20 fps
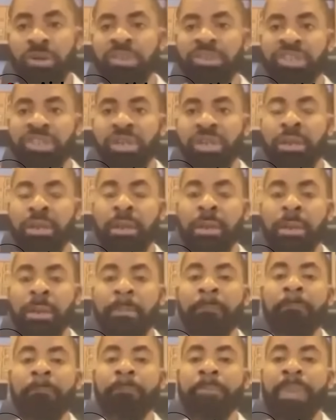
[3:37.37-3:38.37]
country
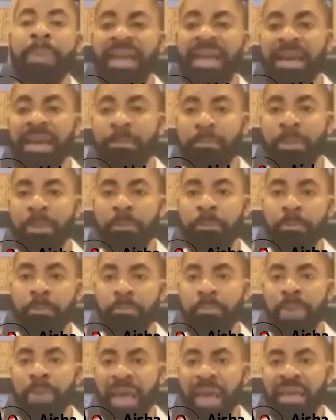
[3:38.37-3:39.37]

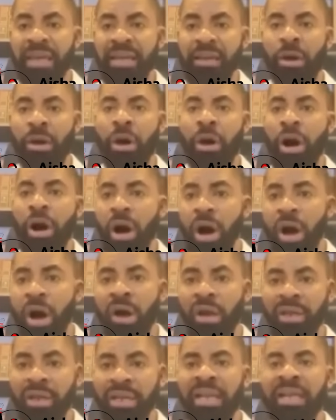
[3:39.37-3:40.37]
begging
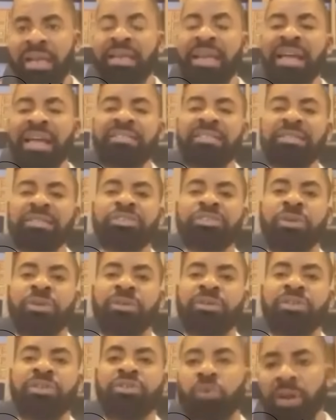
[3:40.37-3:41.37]
all the leaders in this
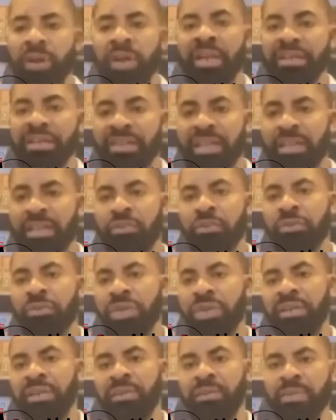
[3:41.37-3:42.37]
country to release the
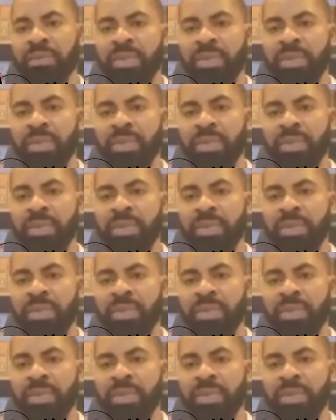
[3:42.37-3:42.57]
children.